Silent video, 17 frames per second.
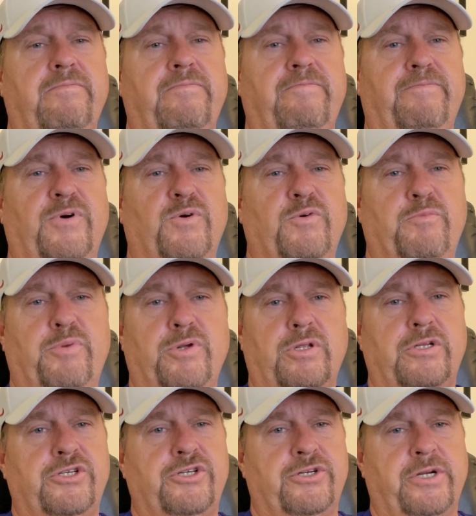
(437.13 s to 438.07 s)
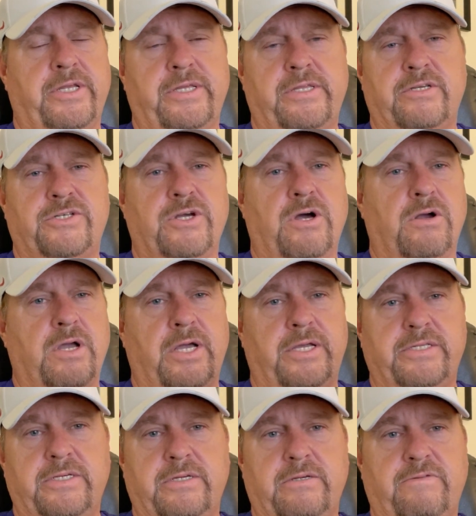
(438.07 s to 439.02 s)
But with bullet journaling, there's all
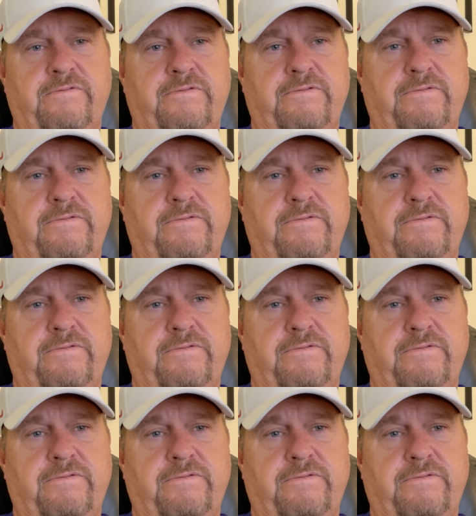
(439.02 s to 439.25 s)
kinds of,